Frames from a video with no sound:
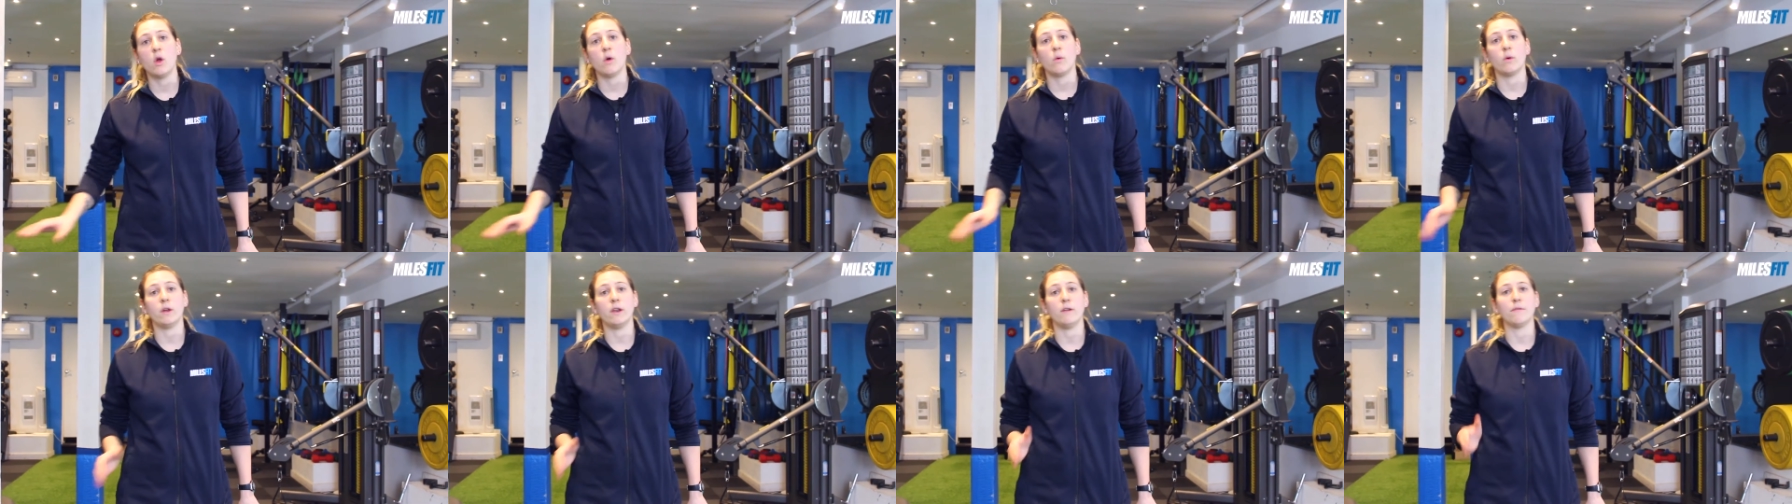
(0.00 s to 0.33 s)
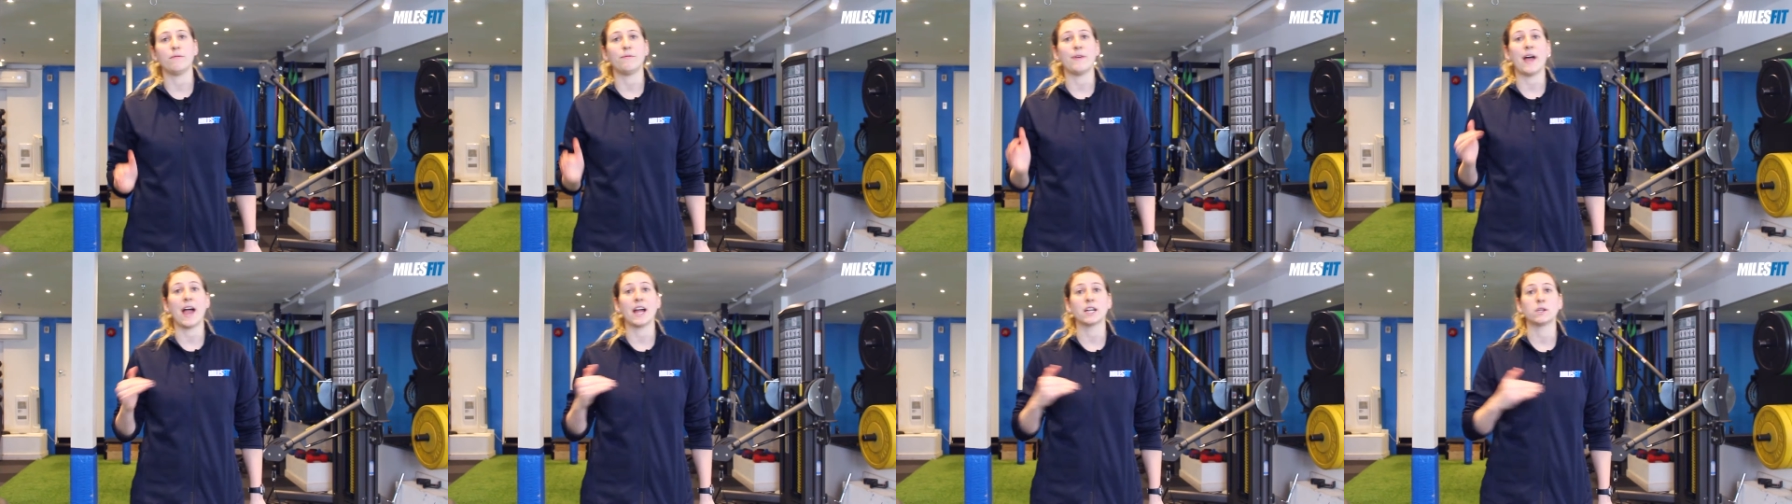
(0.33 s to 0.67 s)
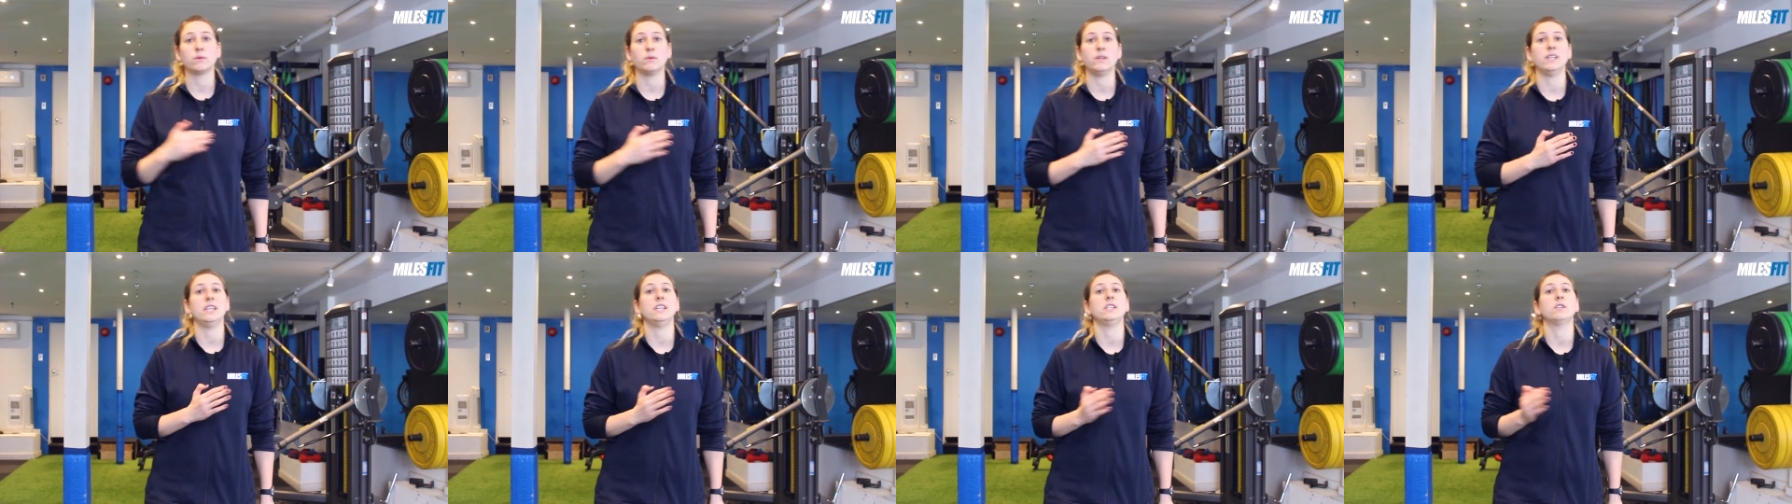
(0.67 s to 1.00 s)
when in fact
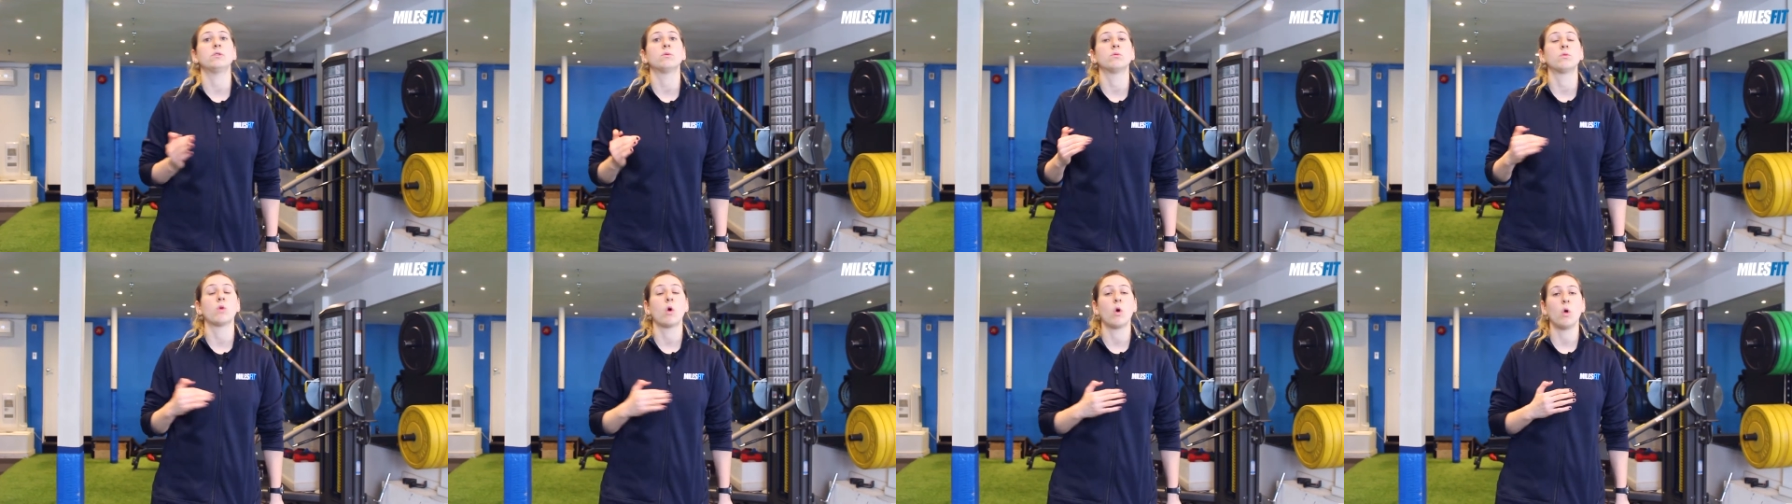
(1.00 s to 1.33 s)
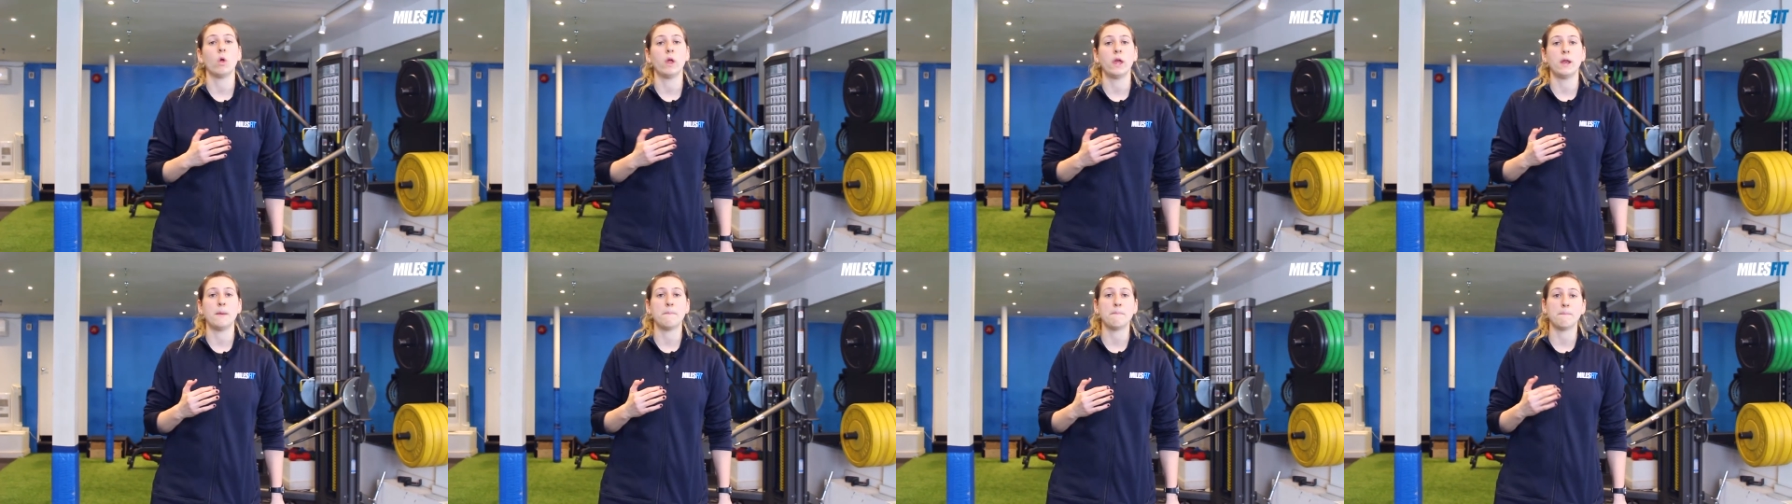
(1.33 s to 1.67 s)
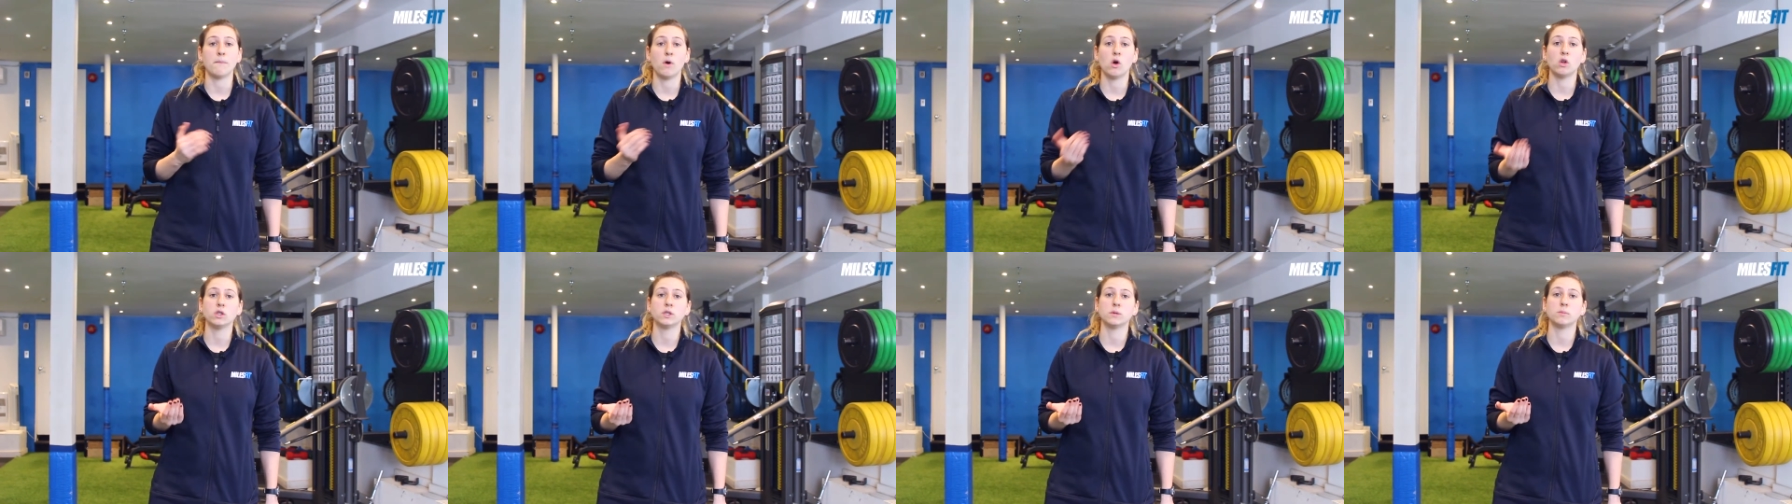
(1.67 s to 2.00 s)
we need to roll in
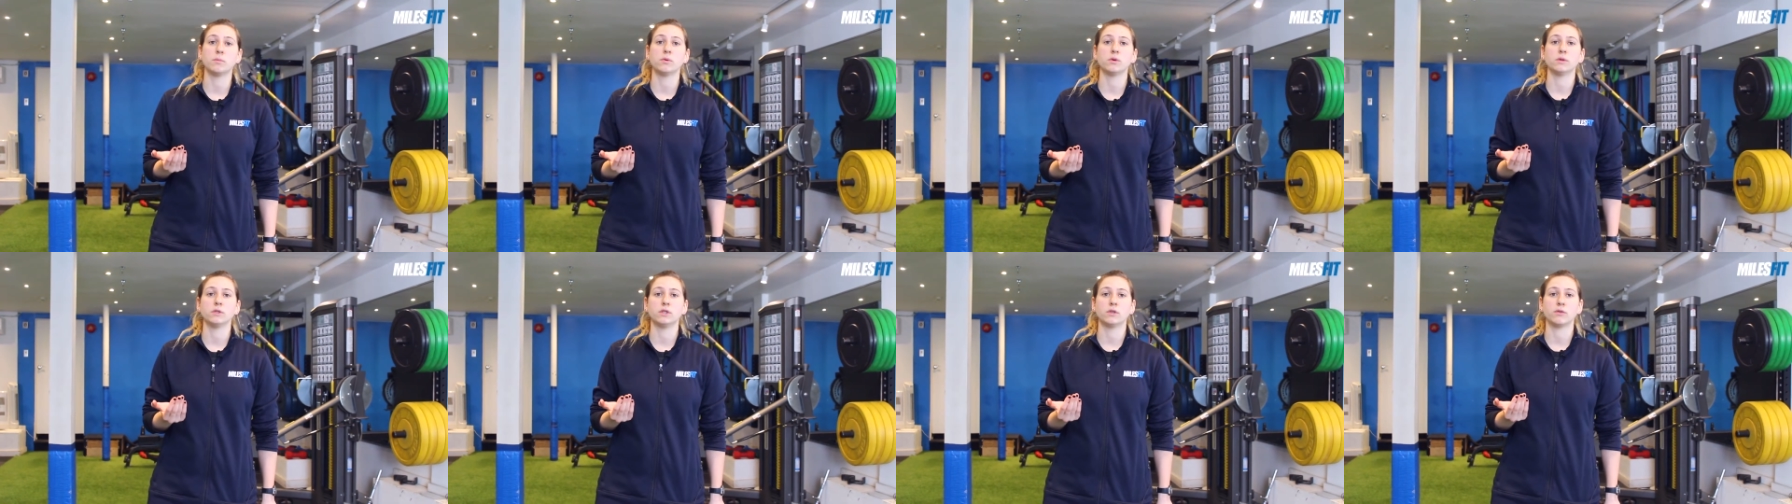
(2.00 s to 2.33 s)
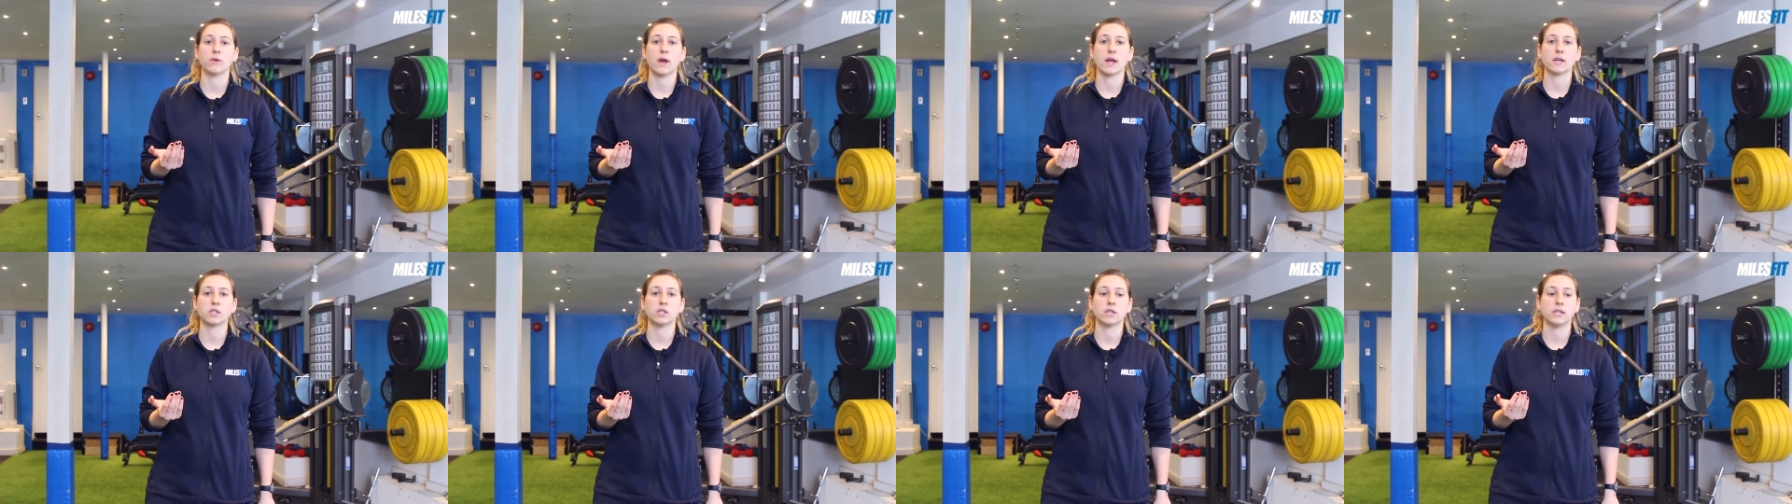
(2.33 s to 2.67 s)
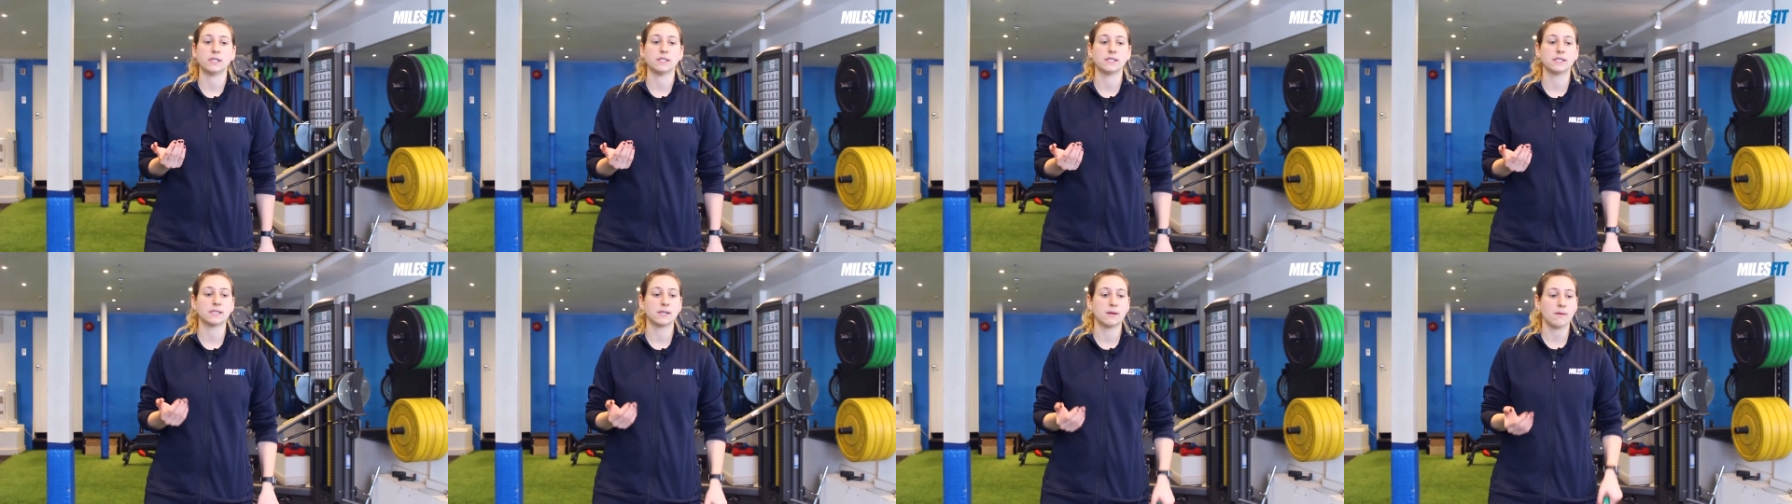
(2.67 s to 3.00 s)
multiple
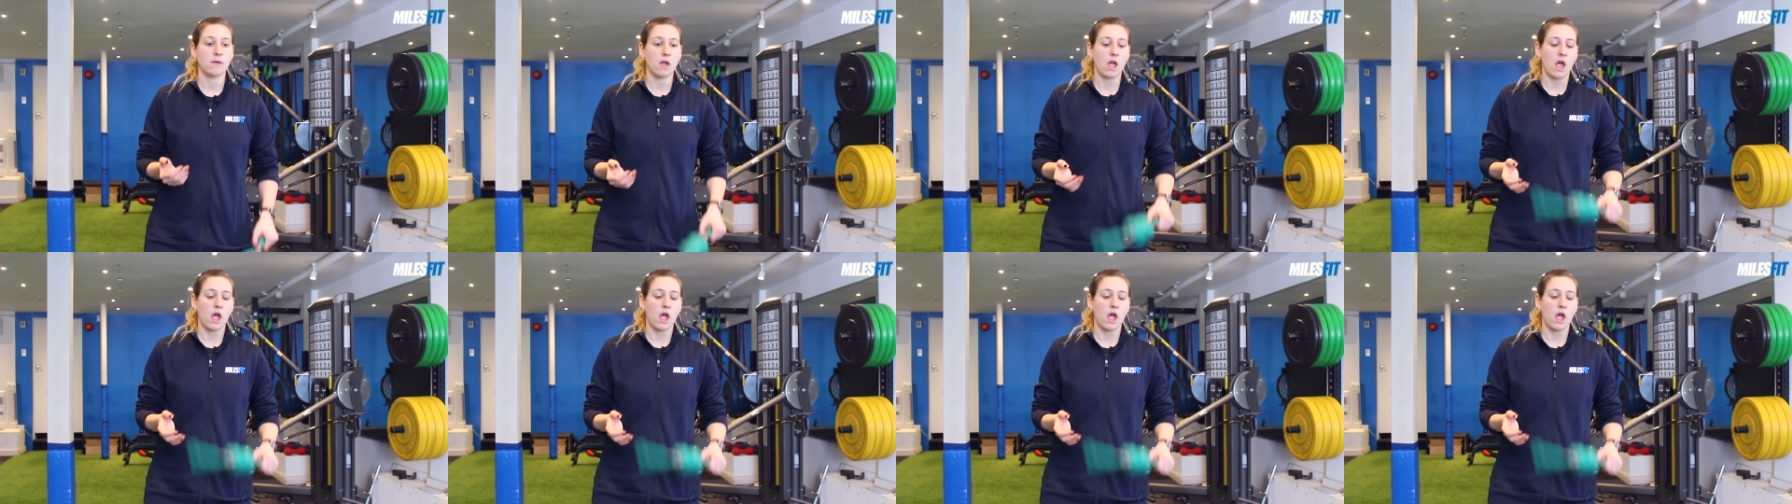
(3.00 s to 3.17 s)
directions.